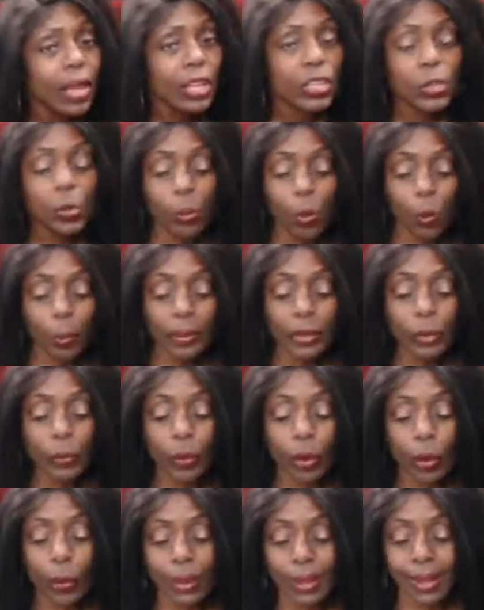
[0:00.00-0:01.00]
and you won't be
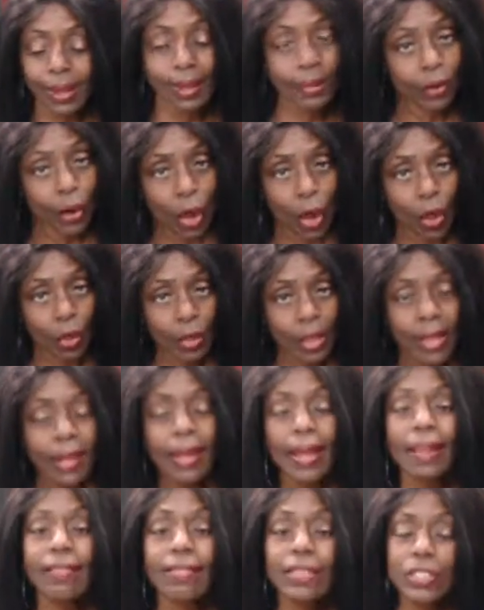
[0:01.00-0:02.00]
growing at all.
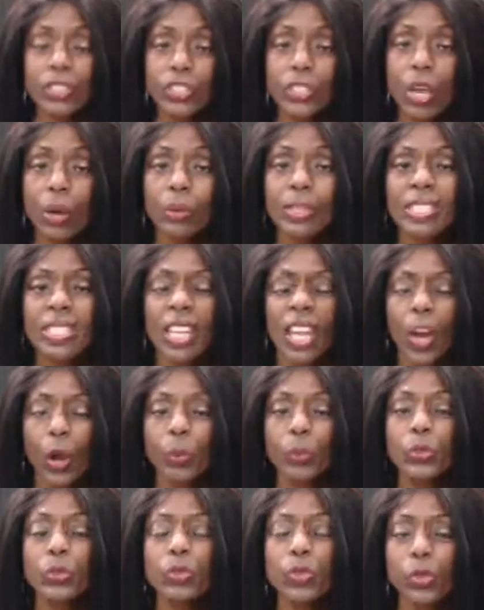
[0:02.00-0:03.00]
And this show is to
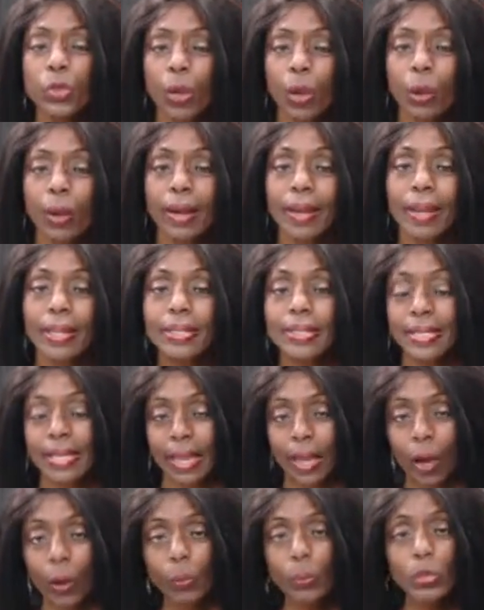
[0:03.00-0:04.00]
help you grow it. It's to
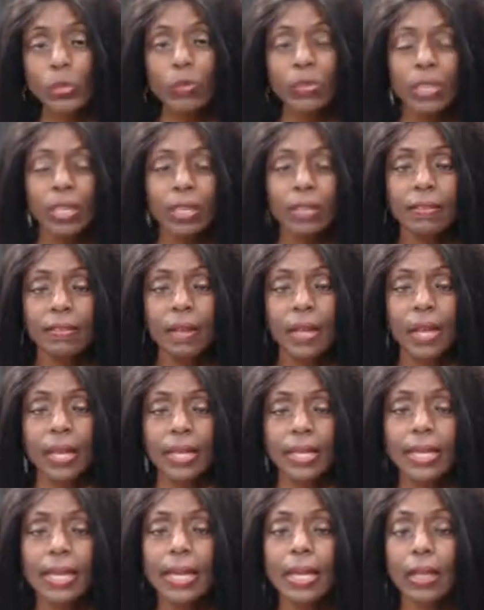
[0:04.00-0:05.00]
help you
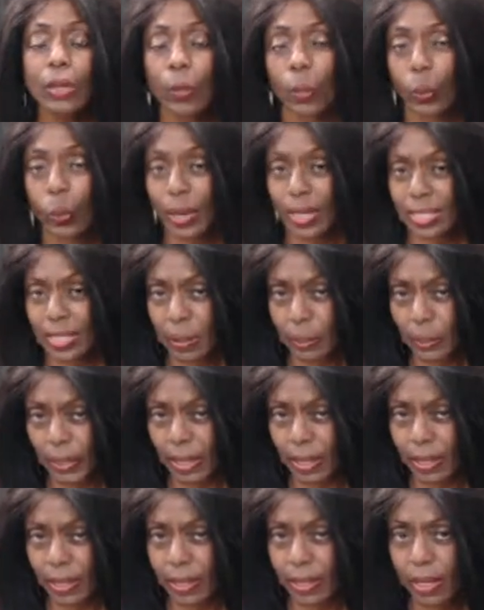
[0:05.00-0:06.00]
get
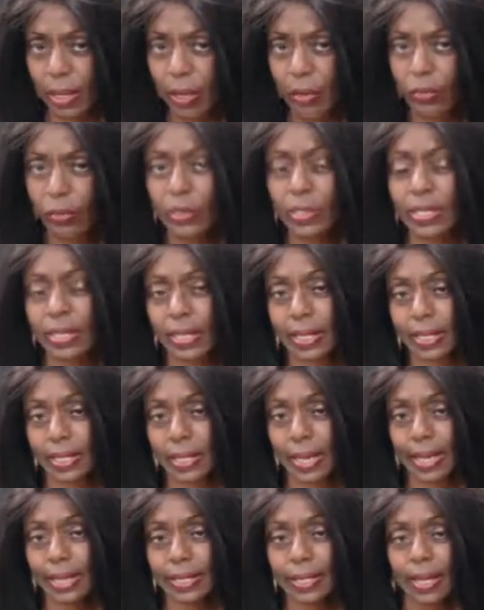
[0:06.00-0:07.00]
recipes for
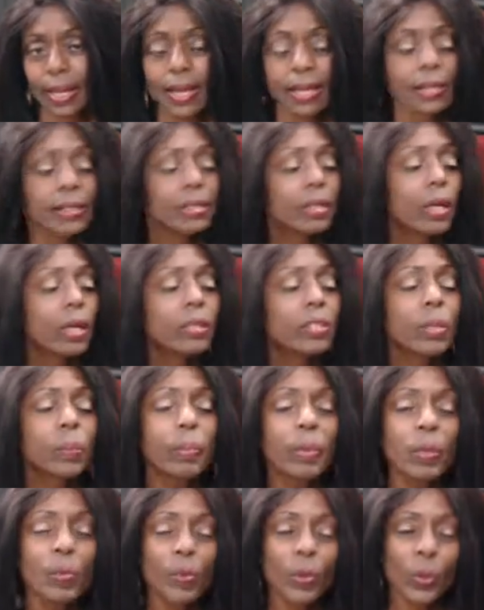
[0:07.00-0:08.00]
success, to
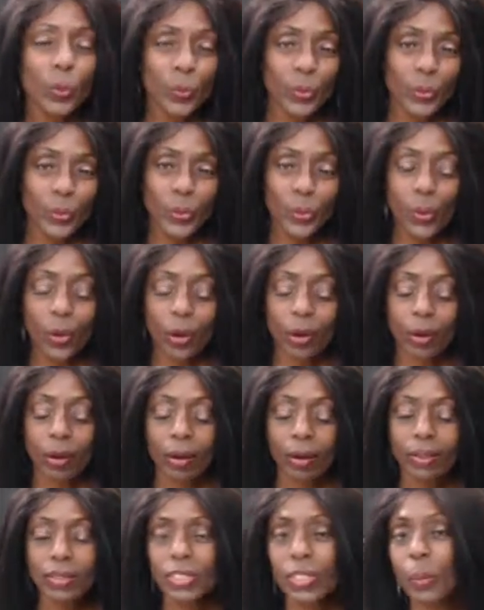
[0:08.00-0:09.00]
be more pure,
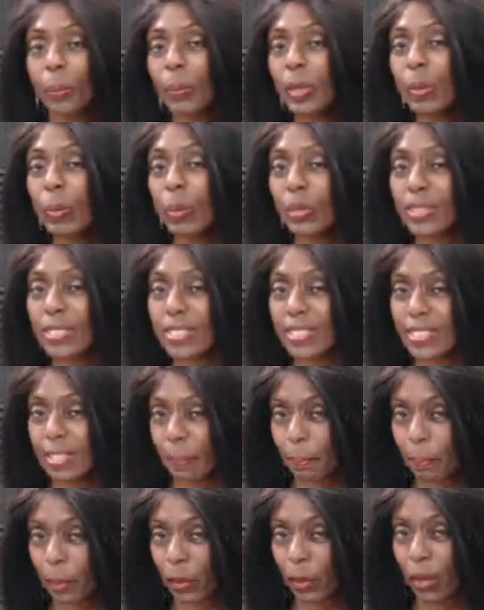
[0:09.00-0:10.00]
to be more
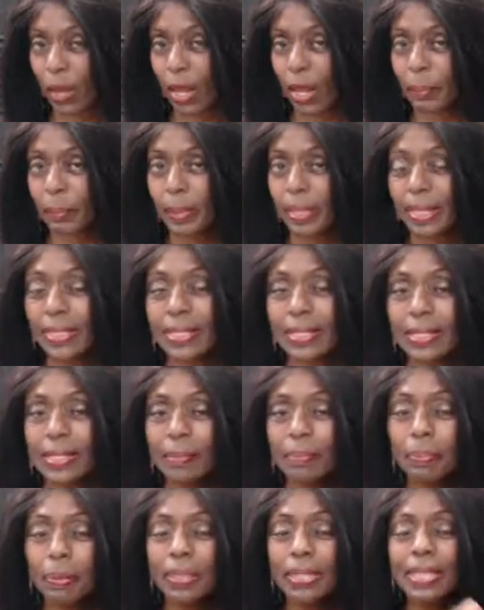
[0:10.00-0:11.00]
simple, because
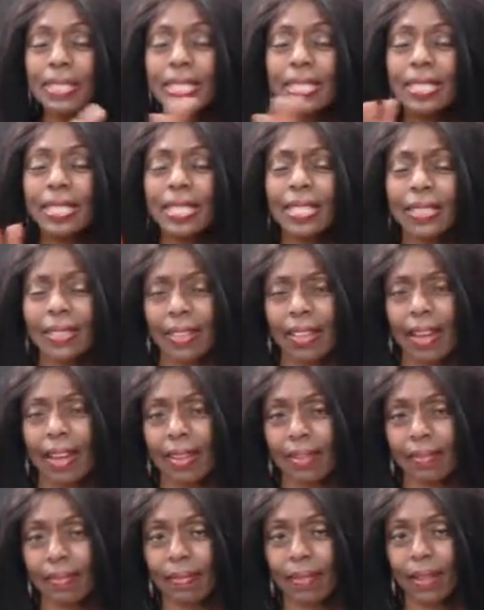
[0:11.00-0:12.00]
simplicity in
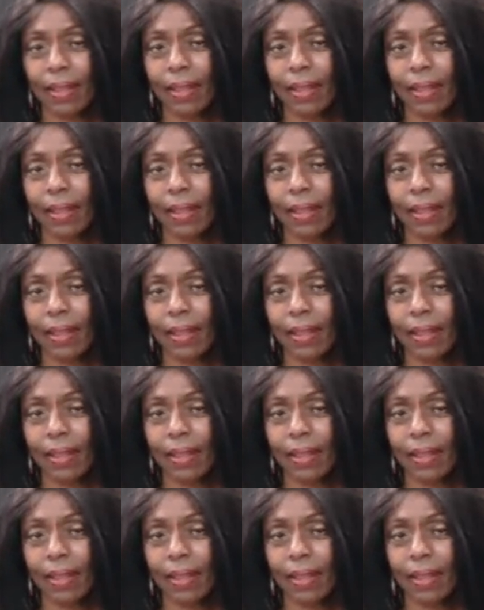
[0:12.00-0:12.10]
life